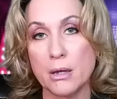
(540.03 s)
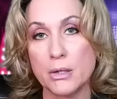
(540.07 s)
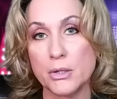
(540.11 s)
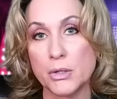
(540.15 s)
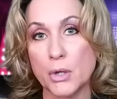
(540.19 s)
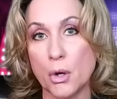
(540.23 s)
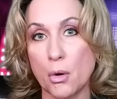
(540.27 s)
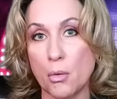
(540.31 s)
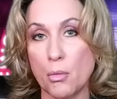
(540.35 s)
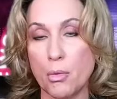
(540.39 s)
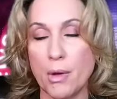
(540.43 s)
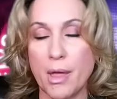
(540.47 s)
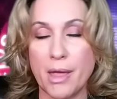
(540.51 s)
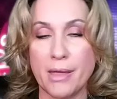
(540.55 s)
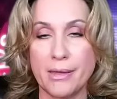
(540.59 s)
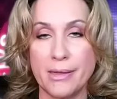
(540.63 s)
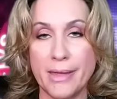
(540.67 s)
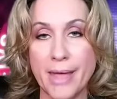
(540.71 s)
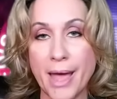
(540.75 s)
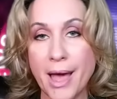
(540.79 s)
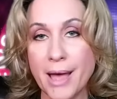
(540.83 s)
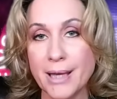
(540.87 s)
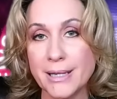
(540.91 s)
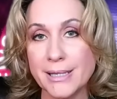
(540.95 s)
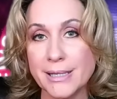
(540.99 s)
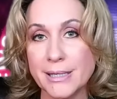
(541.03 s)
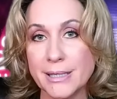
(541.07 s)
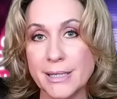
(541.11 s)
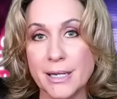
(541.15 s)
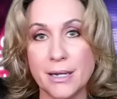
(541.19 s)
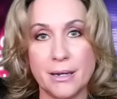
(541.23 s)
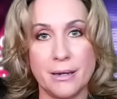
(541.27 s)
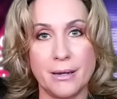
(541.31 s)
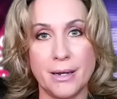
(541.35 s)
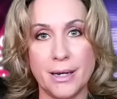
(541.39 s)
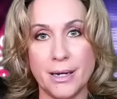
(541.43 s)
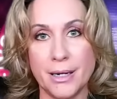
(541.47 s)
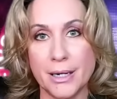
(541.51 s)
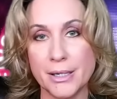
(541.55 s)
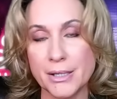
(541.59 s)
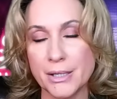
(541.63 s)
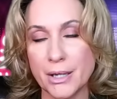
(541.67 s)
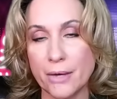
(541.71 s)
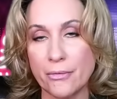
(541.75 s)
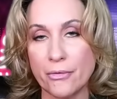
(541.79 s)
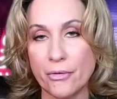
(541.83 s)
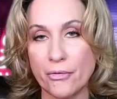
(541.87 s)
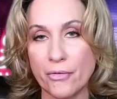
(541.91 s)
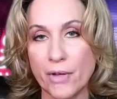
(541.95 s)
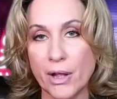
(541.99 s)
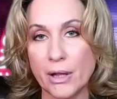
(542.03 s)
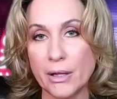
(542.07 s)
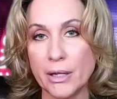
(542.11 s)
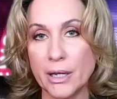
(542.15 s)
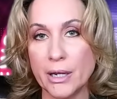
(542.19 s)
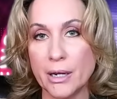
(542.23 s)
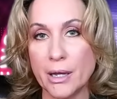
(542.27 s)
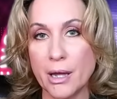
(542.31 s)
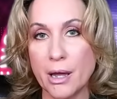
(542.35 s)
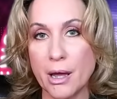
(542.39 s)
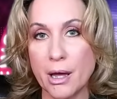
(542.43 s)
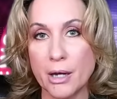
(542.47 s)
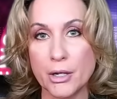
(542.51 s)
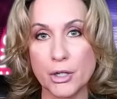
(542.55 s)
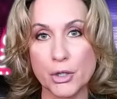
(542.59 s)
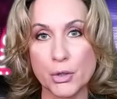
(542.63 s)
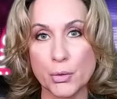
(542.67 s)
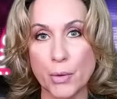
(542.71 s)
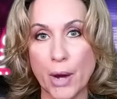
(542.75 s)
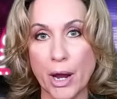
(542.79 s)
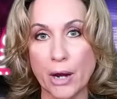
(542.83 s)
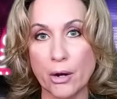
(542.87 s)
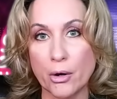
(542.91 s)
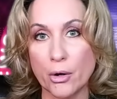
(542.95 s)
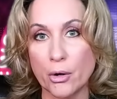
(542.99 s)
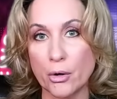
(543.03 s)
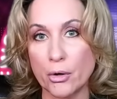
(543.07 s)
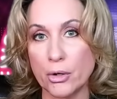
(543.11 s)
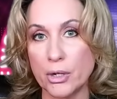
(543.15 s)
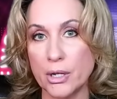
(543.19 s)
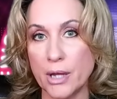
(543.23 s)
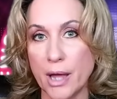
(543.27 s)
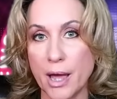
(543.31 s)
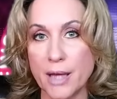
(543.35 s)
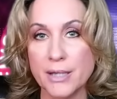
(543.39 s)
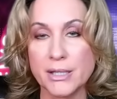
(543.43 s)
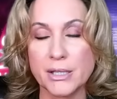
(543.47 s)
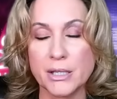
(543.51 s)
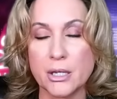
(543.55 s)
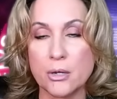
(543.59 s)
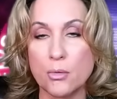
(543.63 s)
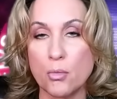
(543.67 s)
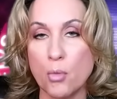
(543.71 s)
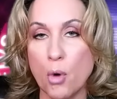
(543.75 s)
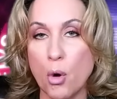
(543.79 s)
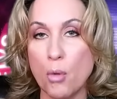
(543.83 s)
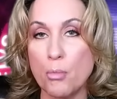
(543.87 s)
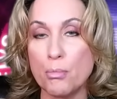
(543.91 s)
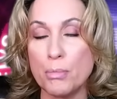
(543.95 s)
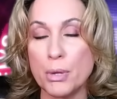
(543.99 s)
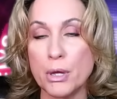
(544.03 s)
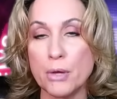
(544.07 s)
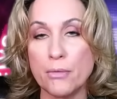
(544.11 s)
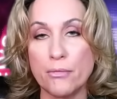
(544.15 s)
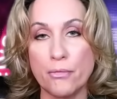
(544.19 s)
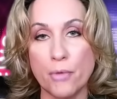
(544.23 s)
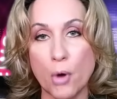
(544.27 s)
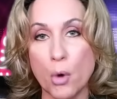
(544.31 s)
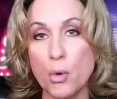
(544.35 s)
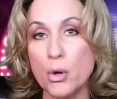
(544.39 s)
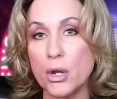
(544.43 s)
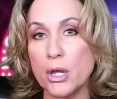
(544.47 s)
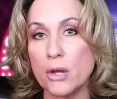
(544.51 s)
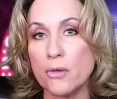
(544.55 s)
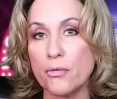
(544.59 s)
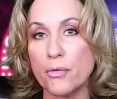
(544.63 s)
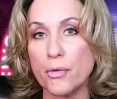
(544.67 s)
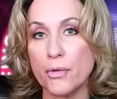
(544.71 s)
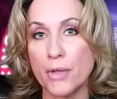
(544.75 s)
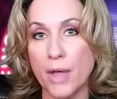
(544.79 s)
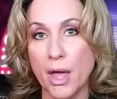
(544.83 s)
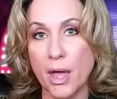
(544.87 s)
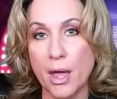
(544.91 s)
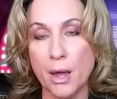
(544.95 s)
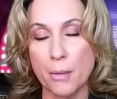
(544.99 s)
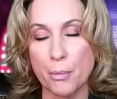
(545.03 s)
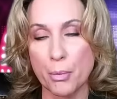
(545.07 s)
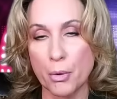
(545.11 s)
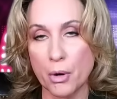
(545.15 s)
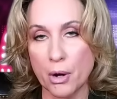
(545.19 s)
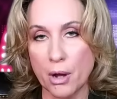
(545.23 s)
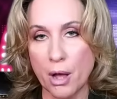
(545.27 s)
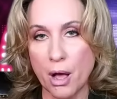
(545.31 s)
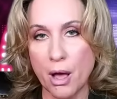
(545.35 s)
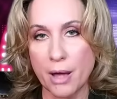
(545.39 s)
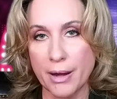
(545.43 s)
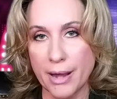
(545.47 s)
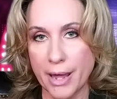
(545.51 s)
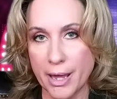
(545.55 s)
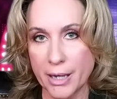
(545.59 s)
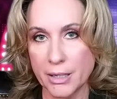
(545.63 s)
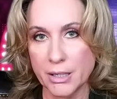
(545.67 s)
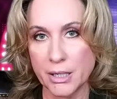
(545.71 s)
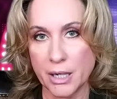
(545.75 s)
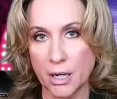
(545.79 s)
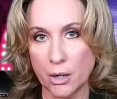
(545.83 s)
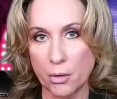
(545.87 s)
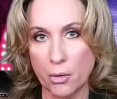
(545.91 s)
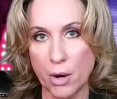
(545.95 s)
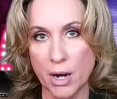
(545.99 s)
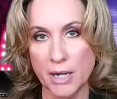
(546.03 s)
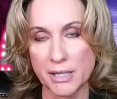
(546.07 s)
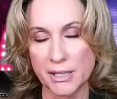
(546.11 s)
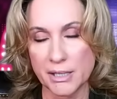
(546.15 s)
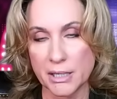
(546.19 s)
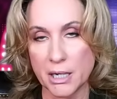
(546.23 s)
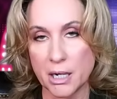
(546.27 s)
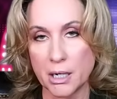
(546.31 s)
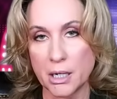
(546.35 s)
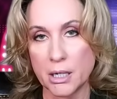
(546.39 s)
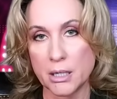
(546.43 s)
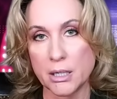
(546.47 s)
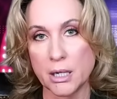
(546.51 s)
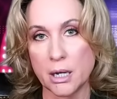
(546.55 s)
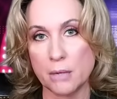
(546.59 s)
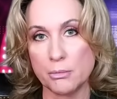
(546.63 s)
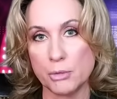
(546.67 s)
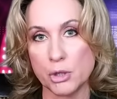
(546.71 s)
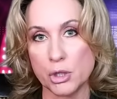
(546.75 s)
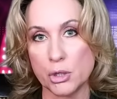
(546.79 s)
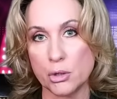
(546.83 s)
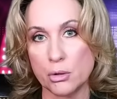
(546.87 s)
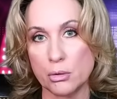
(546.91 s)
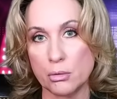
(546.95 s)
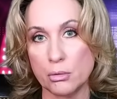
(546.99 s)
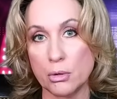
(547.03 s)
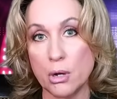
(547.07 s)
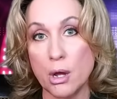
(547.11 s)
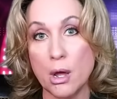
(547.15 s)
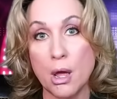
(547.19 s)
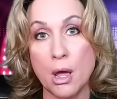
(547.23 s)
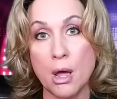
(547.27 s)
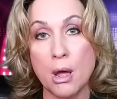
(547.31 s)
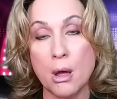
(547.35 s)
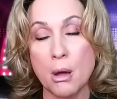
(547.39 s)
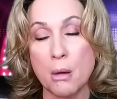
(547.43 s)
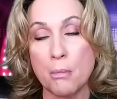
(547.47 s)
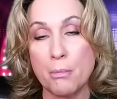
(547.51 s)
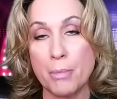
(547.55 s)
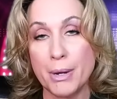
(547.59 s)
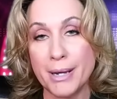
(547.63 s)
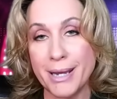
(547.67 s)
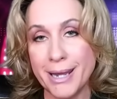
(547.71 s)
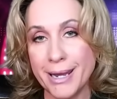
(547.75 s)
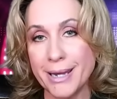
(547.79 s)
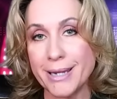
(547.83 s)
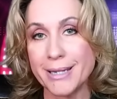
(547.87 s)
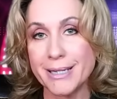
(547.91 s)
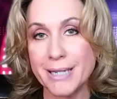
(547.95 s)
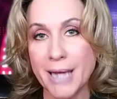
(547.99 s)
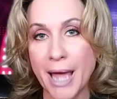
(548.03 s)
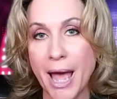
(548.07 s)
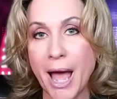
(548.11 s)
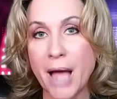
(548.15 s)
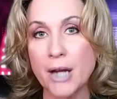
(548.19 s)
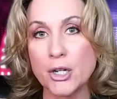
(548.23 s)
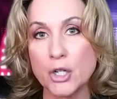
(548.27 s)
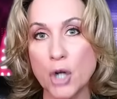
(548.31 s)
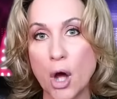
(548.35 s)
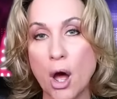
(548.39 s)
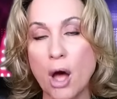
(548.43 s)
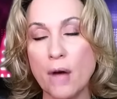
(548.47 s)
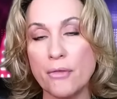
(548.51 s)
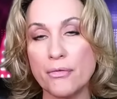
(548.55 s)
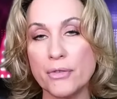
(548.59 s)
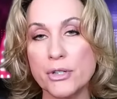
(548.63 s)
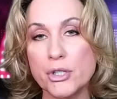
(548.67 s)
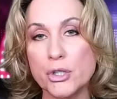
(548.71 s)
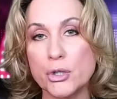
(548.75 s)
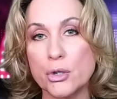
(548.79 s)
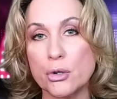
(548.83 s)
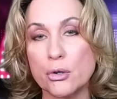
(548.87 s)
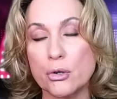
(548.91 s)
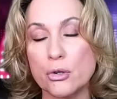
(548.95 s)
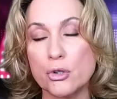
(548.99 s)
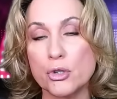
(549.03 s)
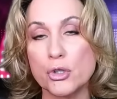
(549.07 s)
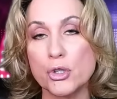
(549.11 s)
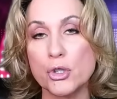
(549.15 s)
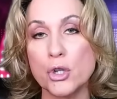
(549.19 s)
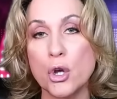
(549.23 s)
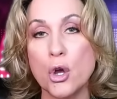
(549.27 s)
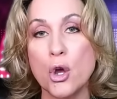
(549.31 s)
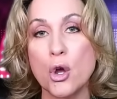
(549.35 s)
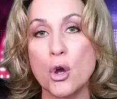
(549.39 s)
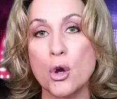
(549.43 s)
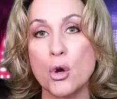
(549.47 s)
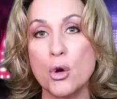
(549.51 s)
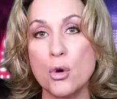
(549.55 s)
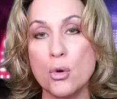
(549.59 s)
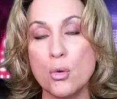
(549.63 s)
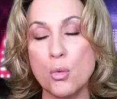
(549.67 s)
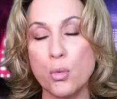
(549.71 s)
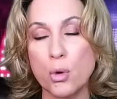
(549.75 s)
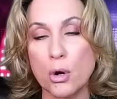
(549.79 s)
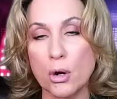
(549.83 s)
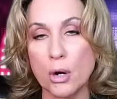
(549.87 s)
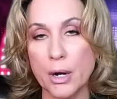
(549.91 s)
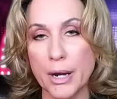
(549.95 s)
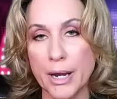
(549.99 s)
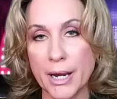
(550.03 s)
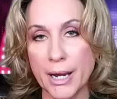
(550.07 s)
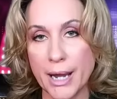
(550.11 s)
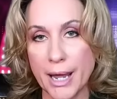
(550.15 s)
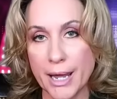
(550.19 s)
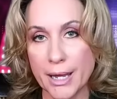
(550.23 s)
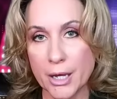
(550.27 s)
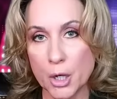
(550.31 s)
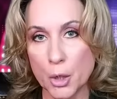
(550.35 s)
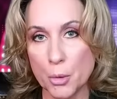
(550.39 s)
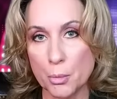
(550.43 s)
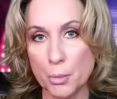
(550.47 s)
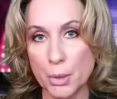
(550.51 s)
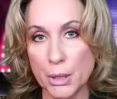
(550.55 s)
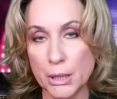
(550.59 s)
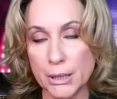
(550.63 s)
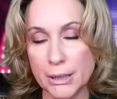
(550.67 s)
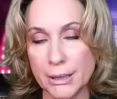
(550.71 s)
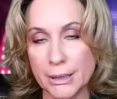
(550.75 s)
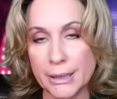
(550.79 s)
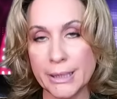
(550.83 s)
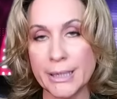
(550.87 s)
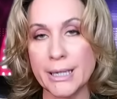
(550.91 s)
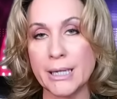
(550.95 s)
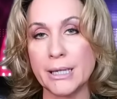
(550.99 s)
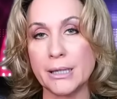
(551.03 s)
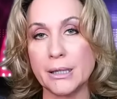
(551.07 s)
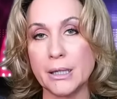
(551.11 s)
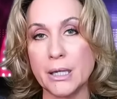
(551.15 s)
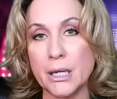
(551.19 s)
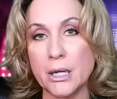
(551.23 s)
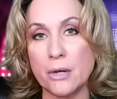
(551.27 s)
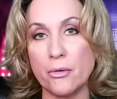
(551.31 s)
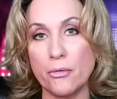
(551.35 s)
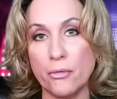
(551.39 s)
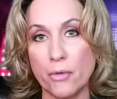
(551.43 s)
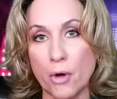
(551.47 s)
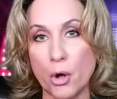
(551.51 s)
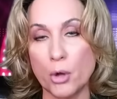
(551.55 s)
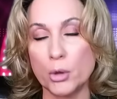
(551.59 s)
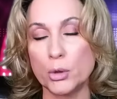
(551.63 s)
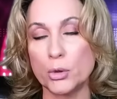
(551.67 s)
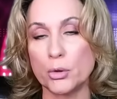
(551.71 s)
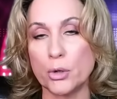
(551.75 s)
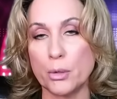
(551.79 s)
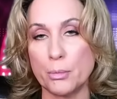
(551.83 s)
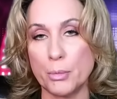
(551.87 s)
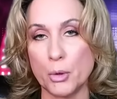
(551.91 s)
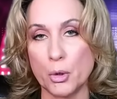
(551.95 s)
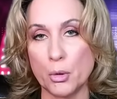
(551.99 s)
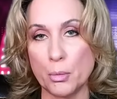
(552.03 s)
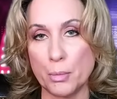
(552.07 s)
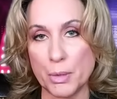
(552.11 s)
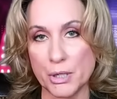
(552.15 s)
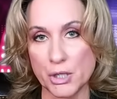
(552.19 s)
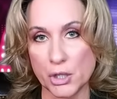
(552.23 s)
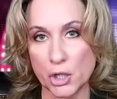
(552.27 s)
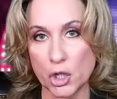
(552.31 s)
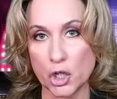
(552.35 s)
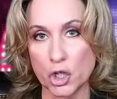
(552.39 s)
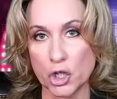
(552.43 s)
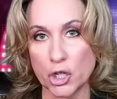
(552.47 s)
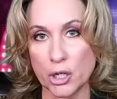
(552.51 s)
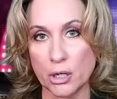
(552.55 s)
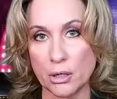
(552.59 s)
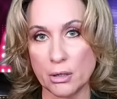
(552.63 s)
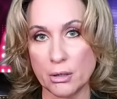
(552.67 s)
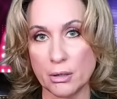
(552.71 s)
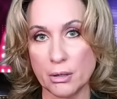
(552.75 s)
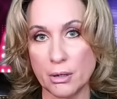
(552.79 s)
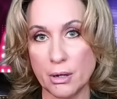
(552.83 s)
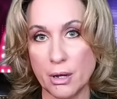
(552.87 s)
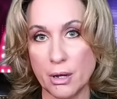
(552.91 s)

So, yes, he does have a felony on his record. Yes, he won't be voting for the apricot antichrist anytime soon. But he attacked officers who were in a completely vulnerable position.